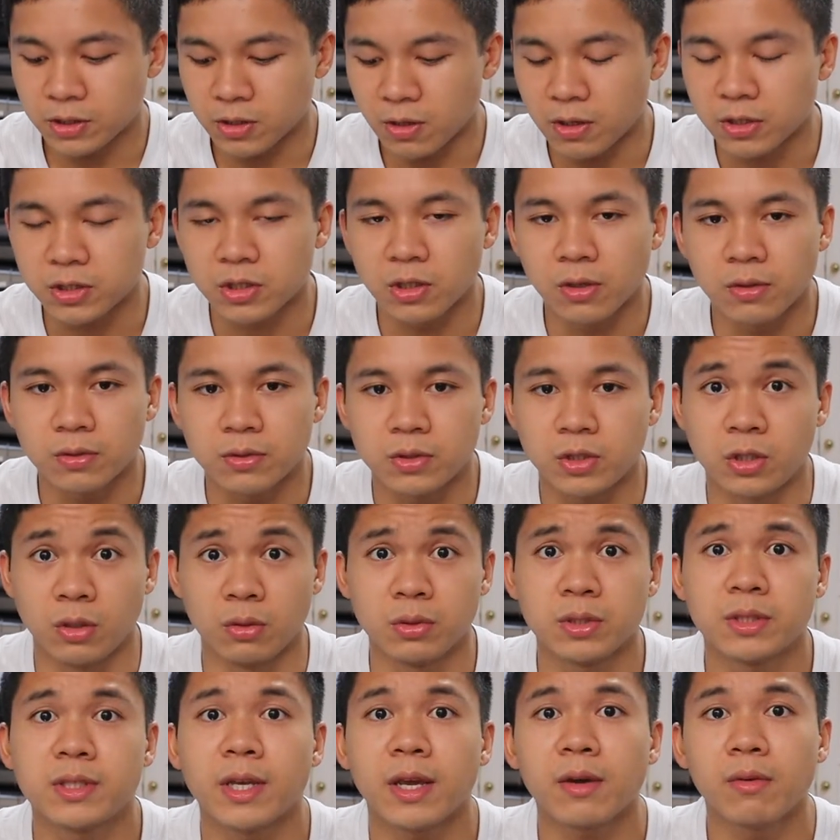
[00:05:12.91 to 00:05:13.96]
also
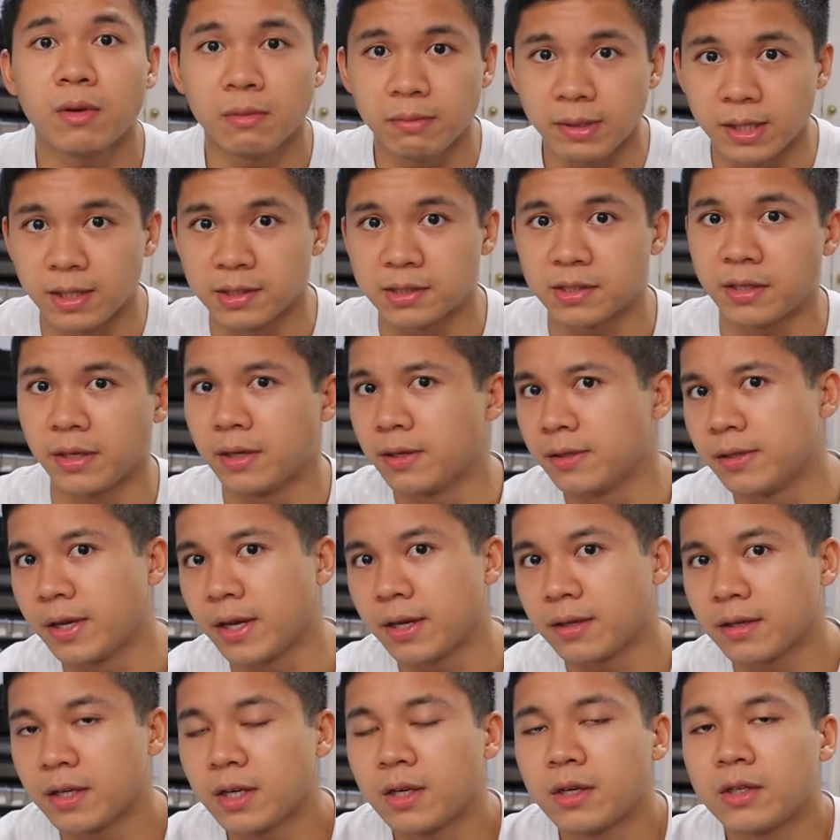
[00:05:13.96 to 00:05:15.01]
Tuesday will be the skill
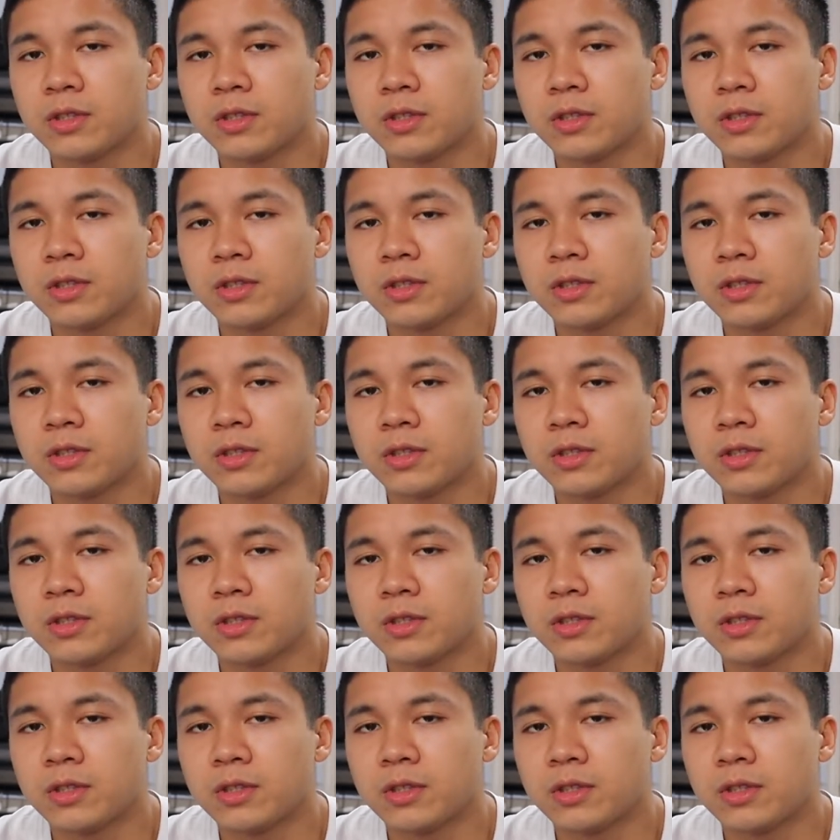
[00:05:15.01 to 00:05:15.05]
day.